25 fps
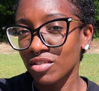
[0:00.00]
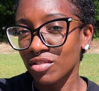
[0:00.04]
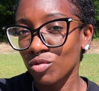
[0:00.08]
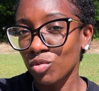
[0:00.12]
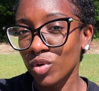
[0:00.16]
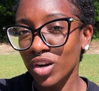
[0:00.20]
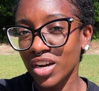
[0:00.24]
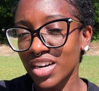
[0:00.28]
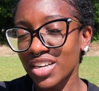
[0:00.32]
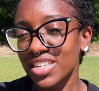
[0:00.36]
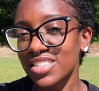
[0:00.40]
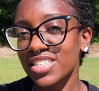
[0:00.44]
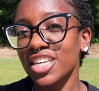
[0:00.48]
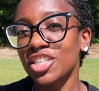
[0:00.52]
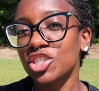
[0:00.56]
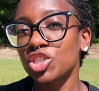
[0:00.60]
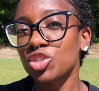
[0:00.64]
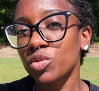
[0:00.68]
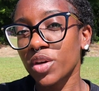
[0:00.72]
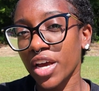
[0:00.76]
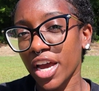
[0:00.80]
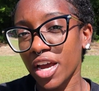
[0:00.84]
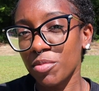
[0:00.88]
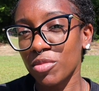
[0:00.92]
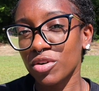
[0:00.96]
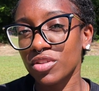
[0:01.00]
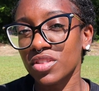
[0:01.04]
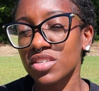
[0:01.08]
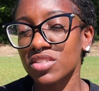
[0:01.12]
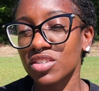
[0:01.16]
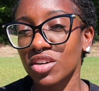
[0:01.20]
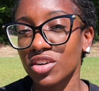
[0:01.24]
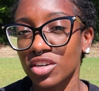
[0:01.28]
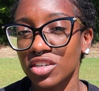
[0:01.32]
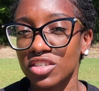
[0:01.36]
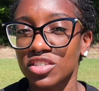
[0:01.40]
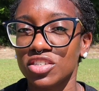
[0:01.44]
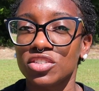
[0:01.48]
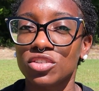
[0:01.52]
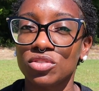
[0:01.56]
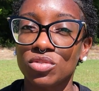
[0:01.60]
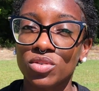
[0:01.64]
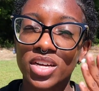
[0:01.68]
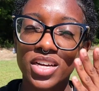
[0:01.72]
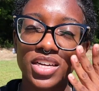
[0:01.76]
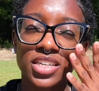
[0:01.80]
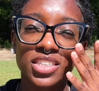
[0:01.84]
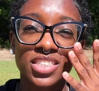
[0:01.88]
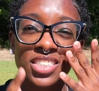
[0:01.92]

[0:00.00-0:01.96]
What it is that you came on this earth to do.